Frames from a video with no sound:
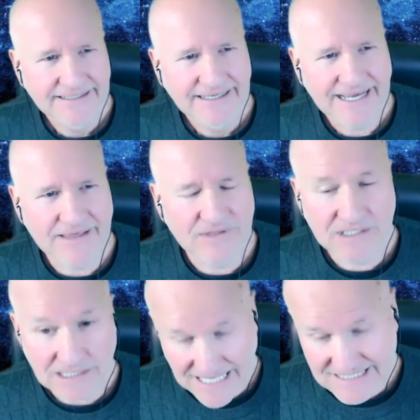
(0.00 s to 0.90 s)
And the
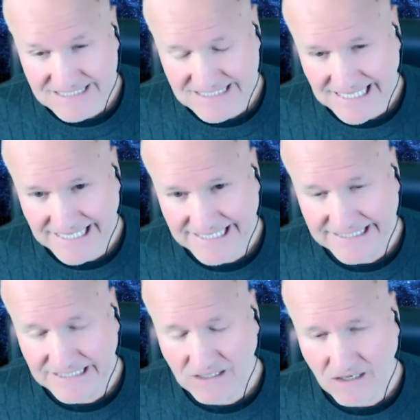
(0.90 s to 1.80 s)
last
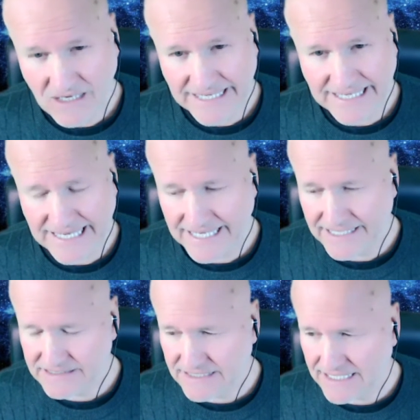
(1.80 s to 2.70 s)
day, I
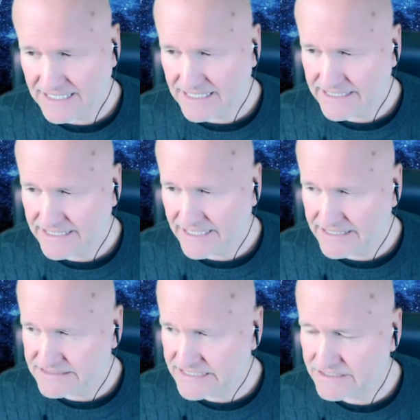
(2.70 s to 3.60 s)
had
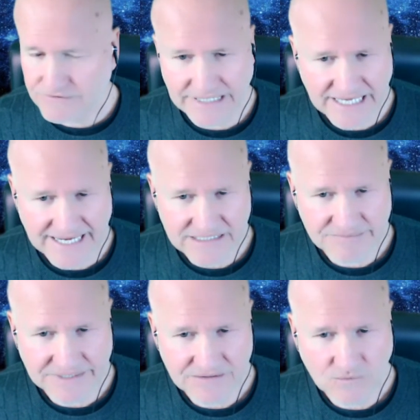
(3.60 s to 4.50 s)
a dinner
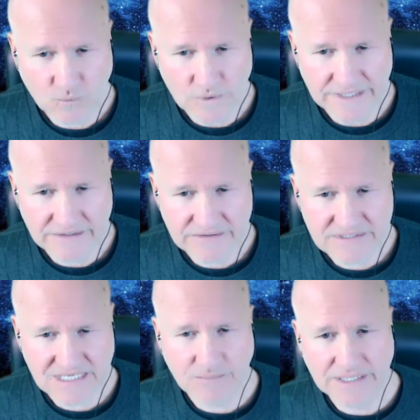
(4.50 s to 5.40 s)
engagement with
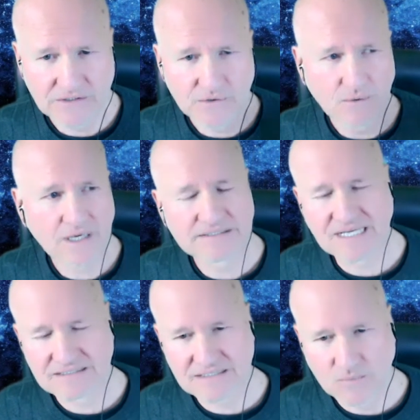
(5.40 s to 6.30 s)
someone who I'd
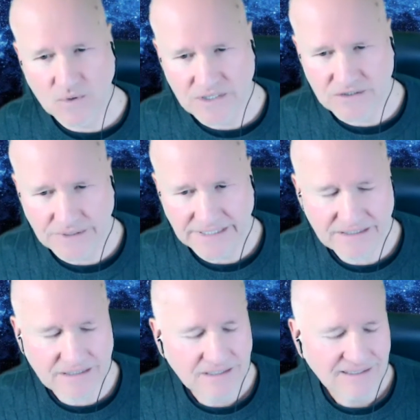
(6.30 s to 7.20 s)
done some work
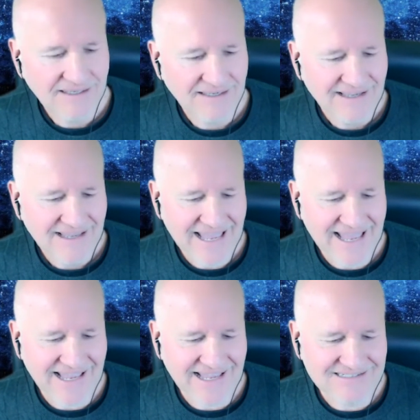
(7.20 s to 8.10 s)
with.
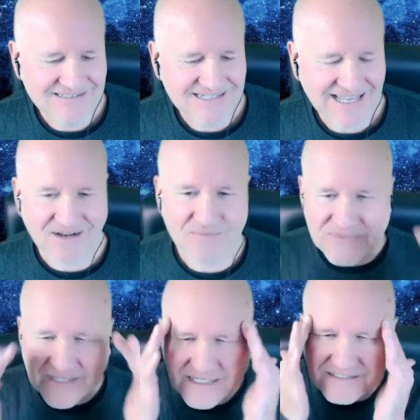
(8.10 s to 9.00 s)
And I'm
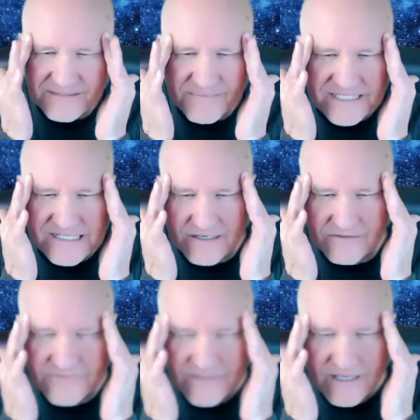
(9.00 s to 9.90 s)
thinking to
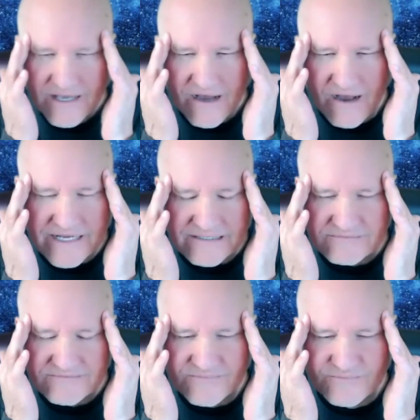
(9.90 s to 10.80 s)
myself, I'd
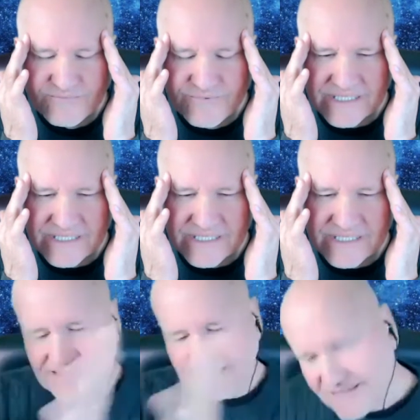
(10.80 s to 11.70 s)

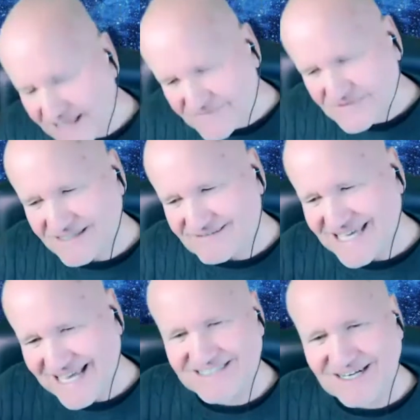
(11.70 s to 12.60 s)
love to
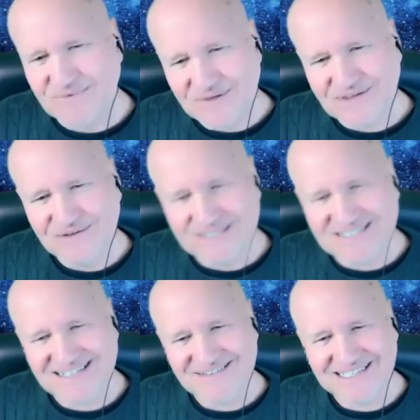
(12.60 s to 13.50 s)
catch up with you
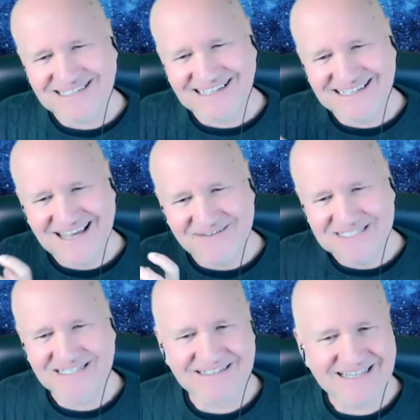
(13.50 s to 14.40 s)
this evening and
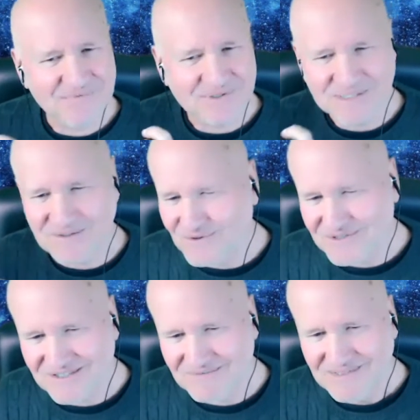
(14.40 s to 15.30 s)
have dinner. That would be
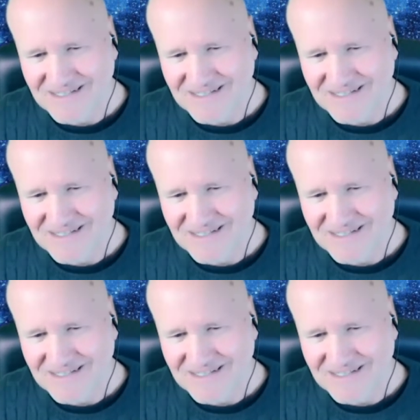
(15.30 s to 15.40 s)
awesome.